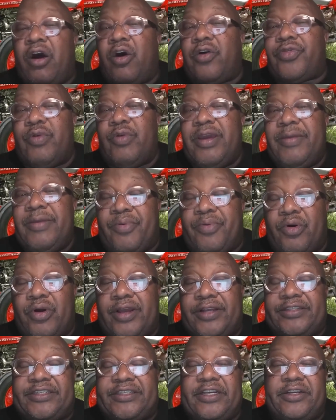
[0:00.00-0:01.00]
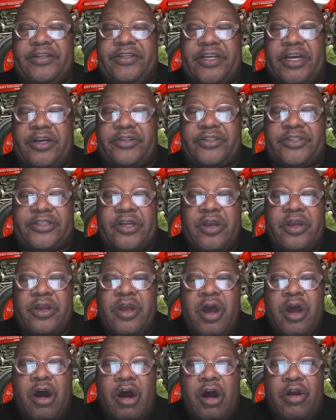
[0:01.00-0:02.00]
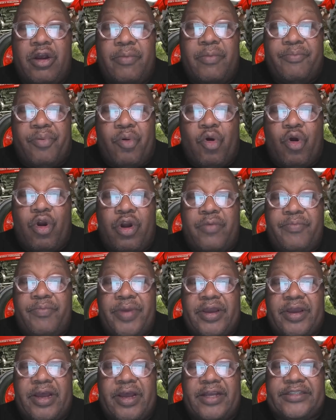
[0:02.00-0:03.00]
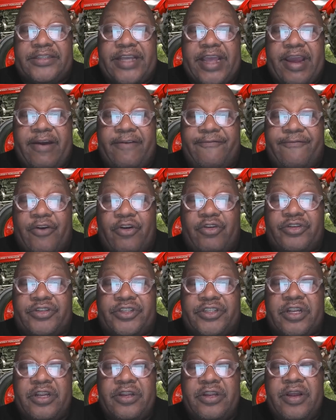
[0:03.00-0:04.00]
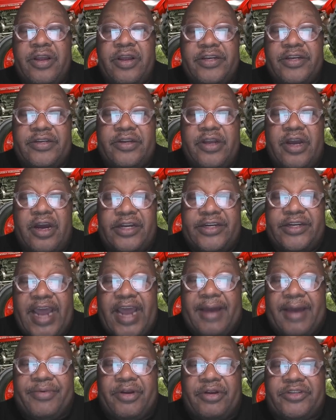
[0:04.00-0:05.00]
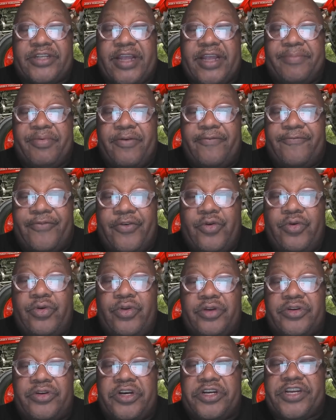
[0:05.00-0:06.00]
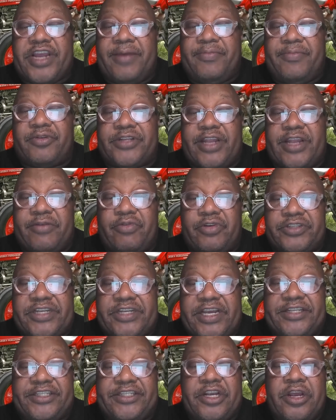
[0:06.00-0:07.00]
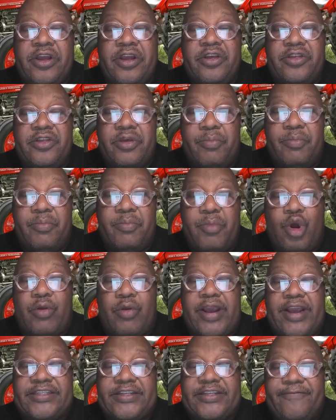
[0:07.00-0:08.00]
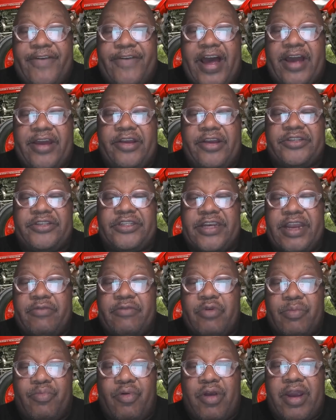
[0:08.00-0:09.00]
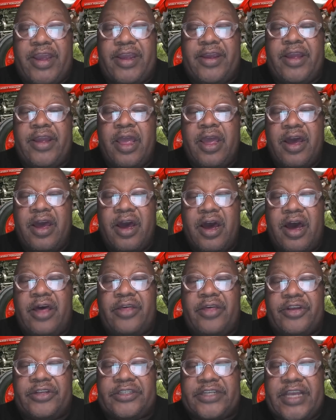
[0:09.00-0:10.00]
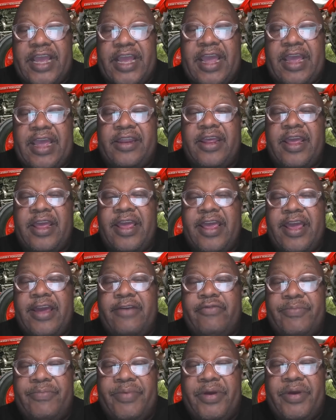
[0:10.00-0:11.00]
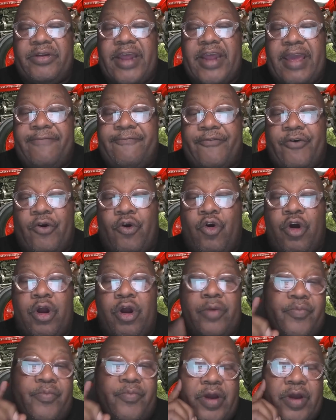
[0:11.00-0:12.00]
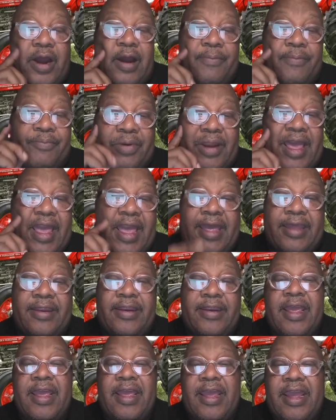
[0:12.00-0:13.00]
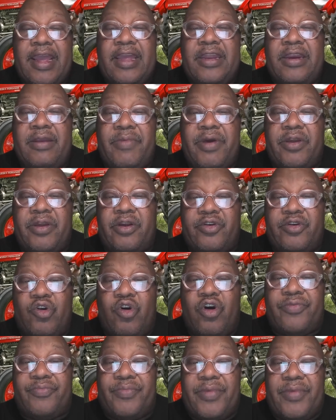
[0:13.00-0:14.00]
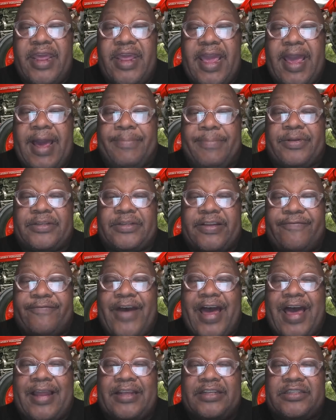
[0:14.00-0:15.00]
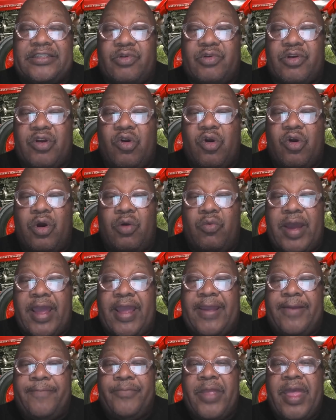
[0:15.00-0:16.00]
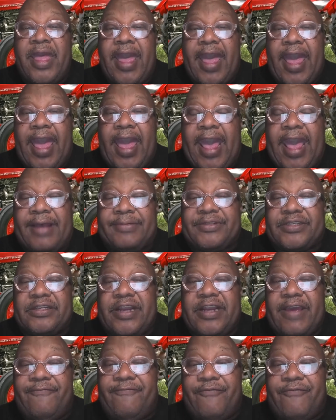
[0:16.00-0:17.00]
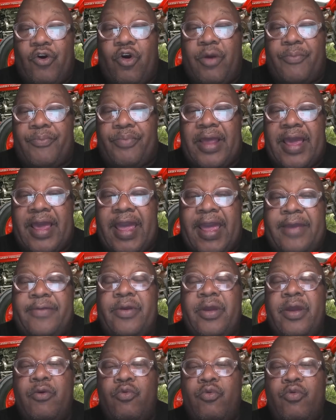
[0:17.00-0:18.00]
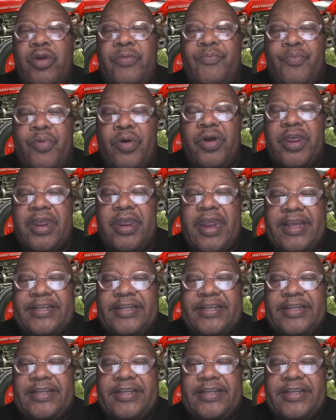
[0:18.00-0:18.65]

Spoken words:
3 points. The adults are important because they are first adopters. They put food on the tables. They will teach the mores and values, and they will bring others in. If we built a Ford plant in the middle of North Minneapolis, the violence would go away. Absent a Ford plant, we put in a